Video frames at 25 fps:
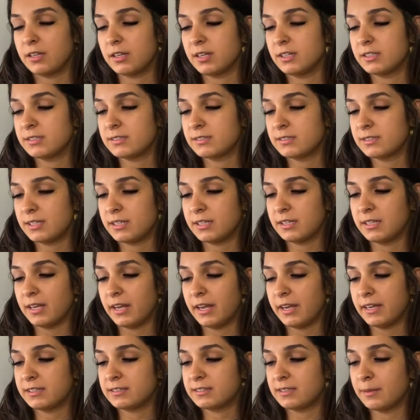you're gonna see
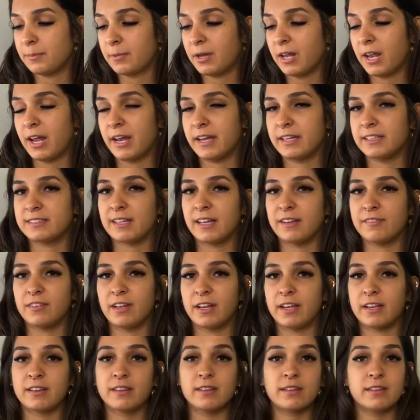like some clients have like